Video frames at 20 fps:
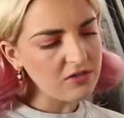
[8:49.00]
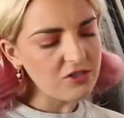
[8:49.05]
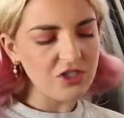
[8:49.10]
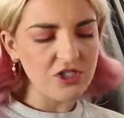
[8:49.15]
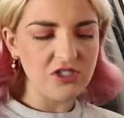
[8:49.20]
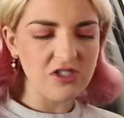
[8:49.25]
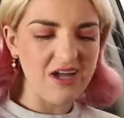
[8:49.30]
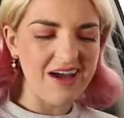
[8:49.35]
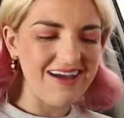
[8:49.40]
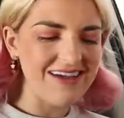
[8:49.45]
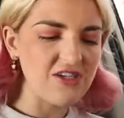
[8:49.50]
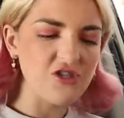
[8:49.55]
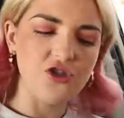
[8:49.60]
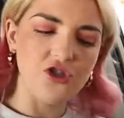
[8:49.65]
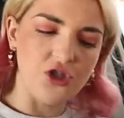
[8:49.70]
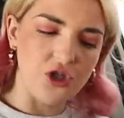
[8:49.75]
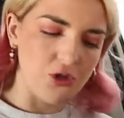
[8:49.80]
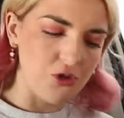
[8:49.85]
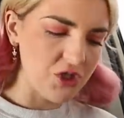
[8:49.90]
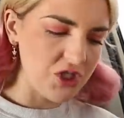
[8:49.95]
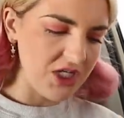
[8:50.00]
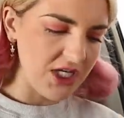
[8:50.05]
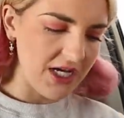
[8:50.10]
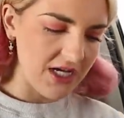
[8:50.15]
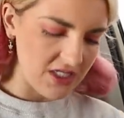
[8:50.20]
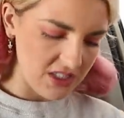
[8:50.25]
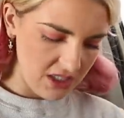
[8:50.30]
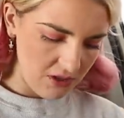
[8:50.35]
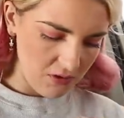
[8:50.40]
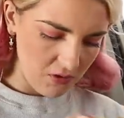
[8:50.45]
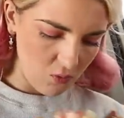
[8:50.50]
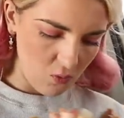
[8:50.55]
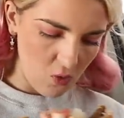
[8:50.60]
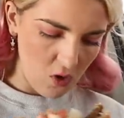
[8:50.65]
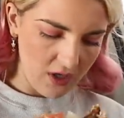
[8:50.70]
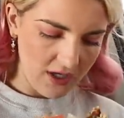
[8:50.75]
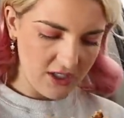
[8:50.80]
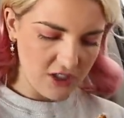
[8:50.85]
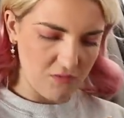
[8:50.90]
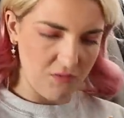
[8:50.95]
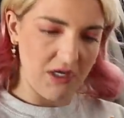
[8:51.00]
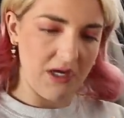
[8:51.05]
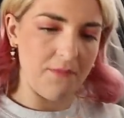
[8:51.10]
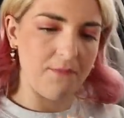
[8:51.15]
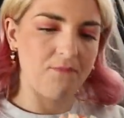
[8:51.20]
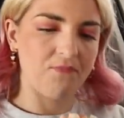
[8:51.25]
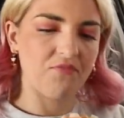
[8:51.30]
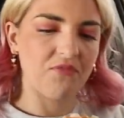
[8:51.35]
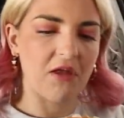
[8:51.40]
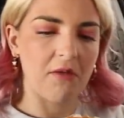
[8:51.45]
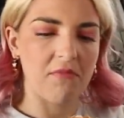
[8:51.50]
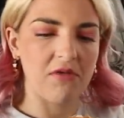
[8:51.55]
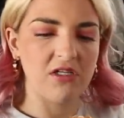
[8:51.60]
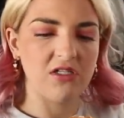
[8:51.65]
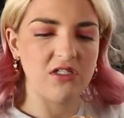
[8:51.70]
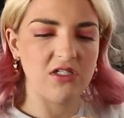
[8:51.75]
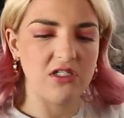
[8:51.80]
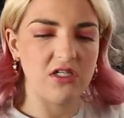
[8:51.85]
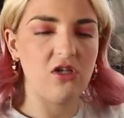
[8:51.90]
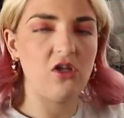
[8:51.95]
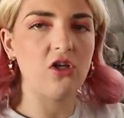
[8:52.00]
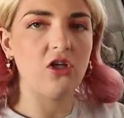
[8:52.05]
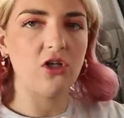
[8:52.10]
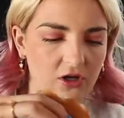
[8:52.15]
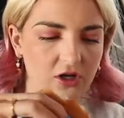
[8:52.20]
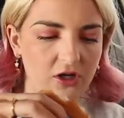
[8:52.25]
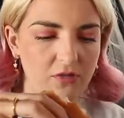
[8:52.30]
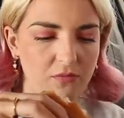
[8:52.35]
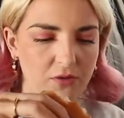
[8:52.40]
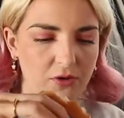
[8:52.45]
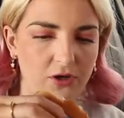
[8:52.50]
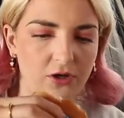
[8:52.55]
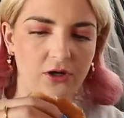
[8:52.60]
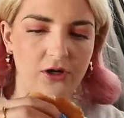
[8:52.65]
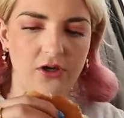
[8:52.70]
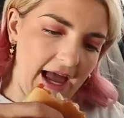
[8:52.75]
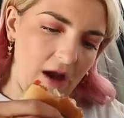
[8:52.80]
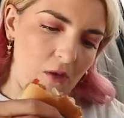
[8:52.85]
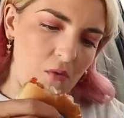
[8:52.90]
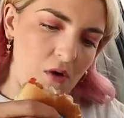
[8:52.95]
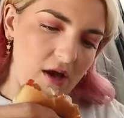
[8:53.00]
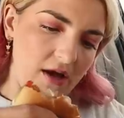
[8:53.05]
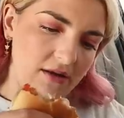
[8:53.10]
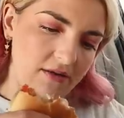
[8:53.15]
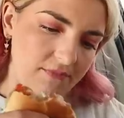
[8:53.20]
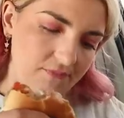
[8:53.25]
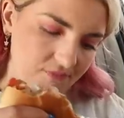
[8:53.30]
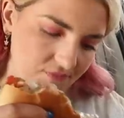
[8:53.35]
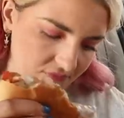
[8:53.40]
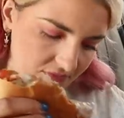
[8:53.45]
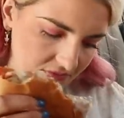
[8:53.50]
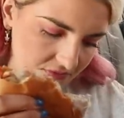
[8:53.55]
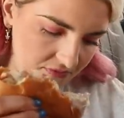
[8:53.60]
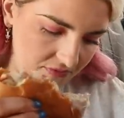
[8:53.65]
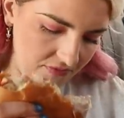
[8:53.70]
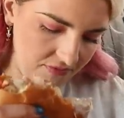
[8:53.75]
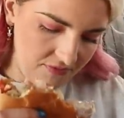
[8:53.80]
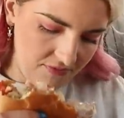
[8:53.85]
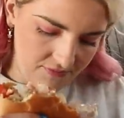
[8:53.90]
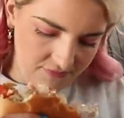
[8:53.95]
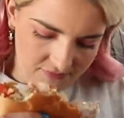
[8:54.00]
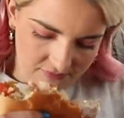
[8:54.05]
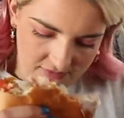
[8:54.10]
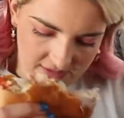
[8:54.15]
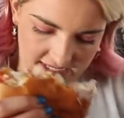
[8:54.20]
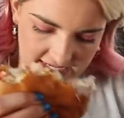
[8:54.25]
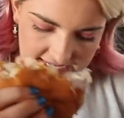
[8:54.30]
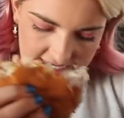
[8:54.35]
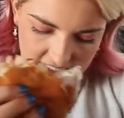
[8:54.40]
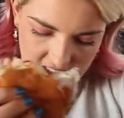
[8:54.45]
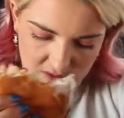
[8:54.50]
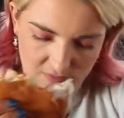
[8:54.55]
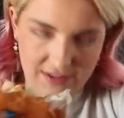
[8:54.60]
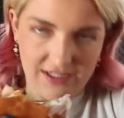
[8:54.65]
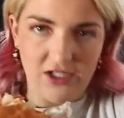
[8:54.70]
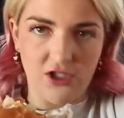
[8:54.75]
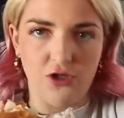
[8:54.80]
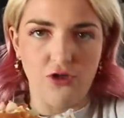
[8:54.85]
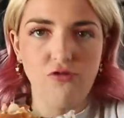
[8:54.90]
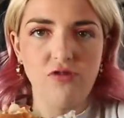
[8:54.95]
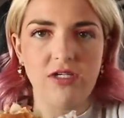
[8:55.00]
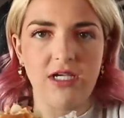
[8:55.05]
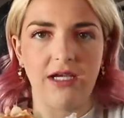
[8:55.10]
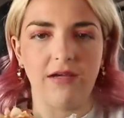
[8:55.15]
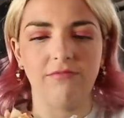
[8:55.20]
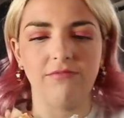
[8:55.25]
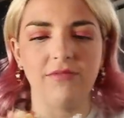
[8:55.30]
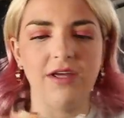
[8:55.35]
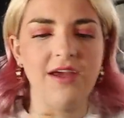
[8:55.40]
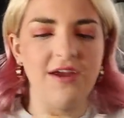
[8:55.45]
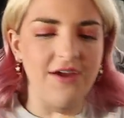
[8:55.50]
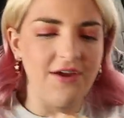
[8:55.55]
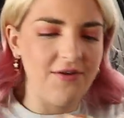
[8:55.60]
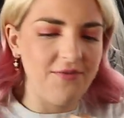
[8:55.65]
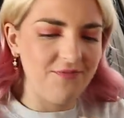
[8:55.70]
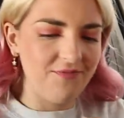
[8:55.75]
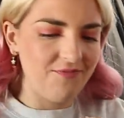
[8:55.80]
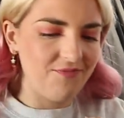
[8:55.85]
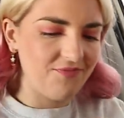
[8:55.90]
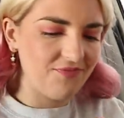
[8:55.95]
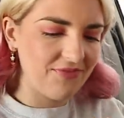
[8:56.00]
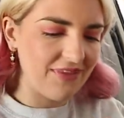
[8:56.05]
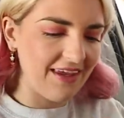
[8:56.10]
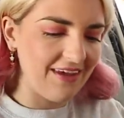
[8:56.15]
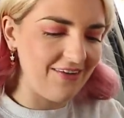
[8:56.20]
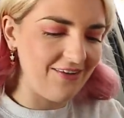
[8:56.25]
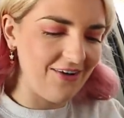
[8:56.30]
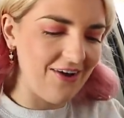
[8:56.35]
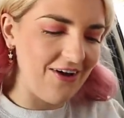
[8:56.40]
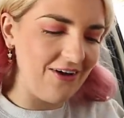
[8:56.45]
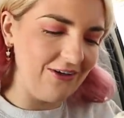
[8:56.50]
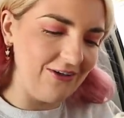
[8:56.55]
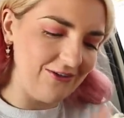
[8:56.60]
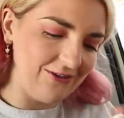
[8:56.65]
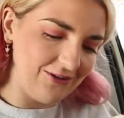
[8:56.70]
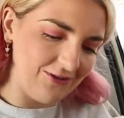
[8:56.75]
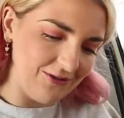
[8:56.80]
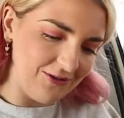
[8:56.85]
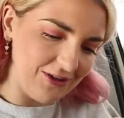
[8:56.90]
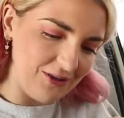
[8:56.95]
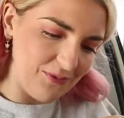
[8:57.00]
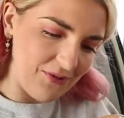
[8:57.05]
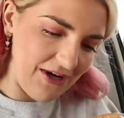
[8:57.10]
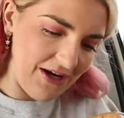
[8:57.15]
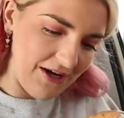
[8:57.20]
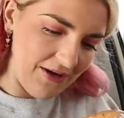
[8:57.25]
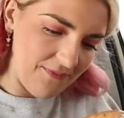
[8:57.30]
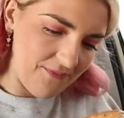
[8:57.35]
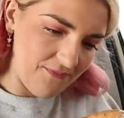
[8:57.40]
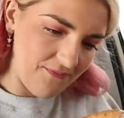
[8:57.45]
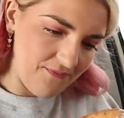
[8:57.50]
it's just not as juicy as I would want it to be, but it's still a good burger. I want it to be juicy. I don't know how else to explain it.